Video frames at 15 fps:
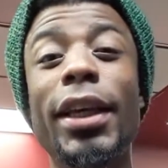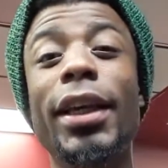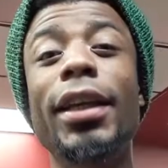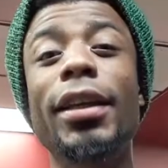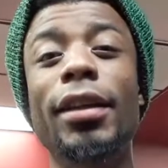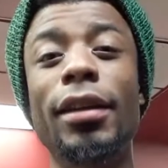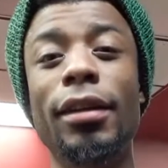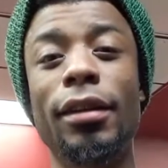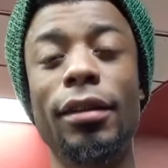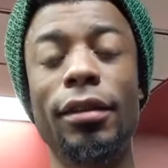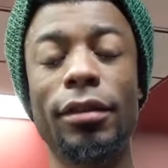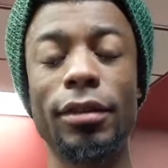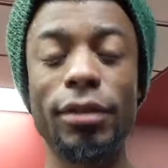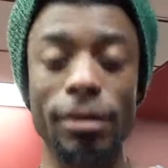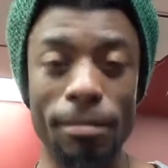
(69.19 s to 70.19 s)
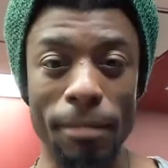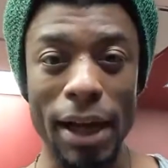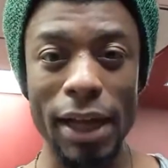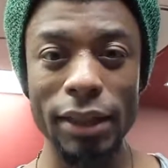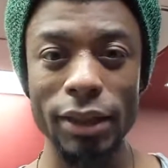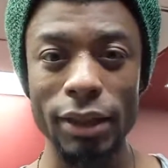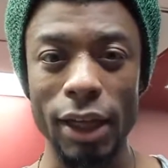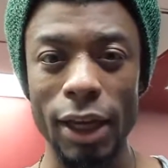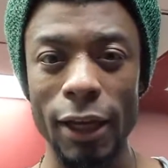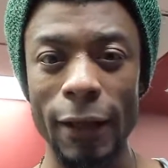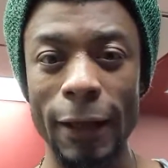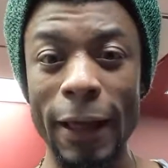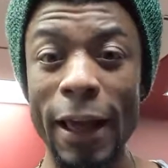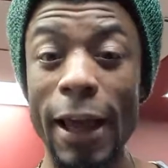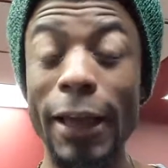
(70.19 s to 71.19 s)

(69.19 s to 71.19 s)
in to MAJI.